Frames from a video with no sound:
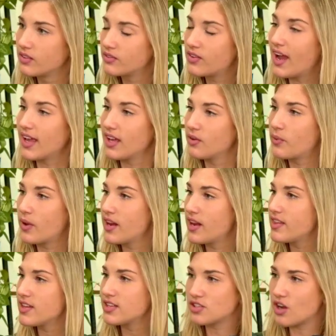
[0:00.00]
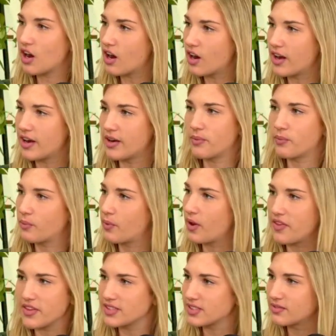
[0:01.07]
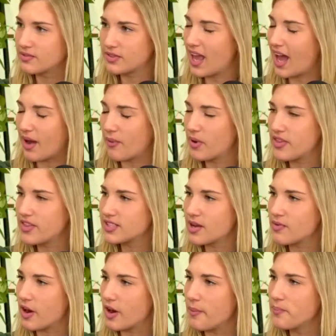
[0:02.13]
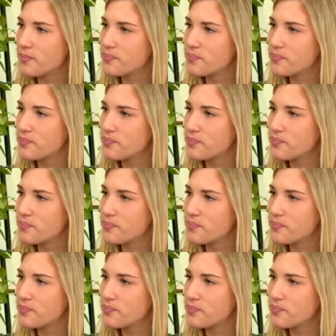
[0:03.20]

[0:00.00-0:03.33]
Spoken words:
Right. Where did this start, and where did this come from?